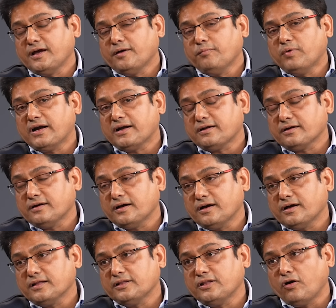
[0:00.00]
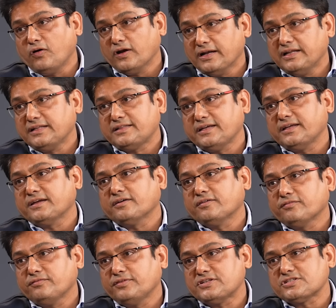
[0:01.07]
But the only thing
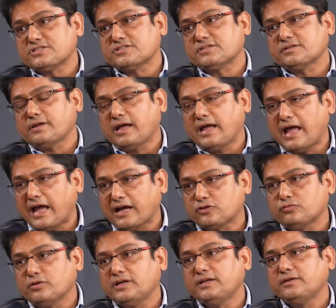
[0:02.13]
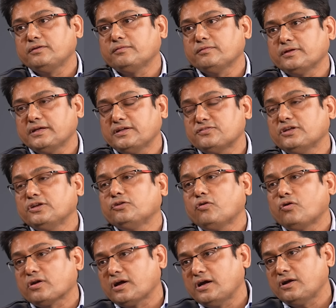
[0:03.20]
which actually is in
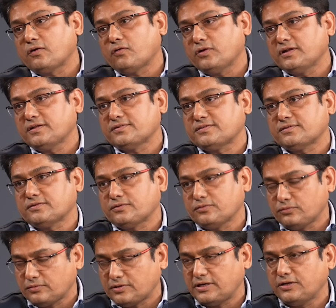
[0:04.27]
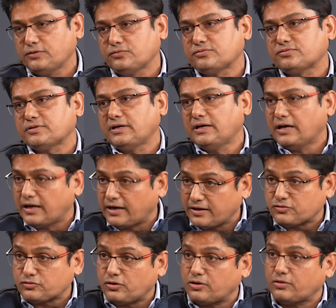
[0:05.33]
your control is to reduce
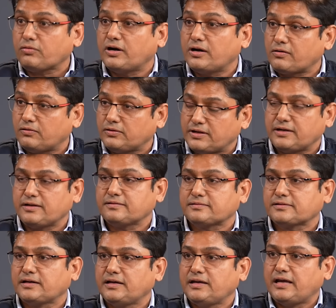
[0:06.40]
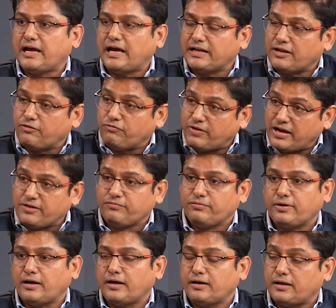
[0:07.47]
risk or to control the risk. And
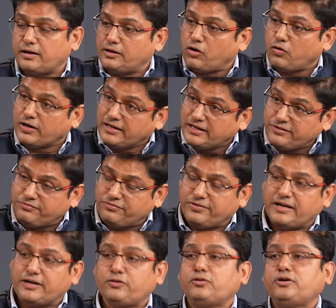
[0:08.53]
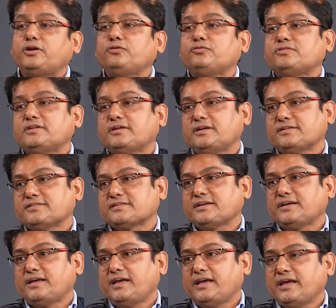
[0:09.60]
the only way to reduce the risk
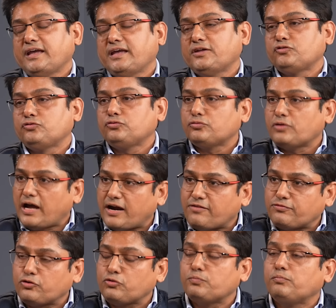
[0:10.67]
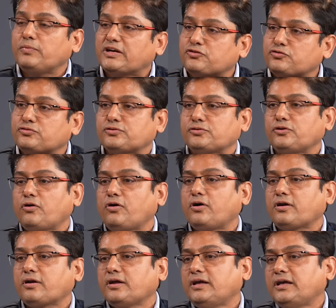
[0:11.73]
is you have to mix your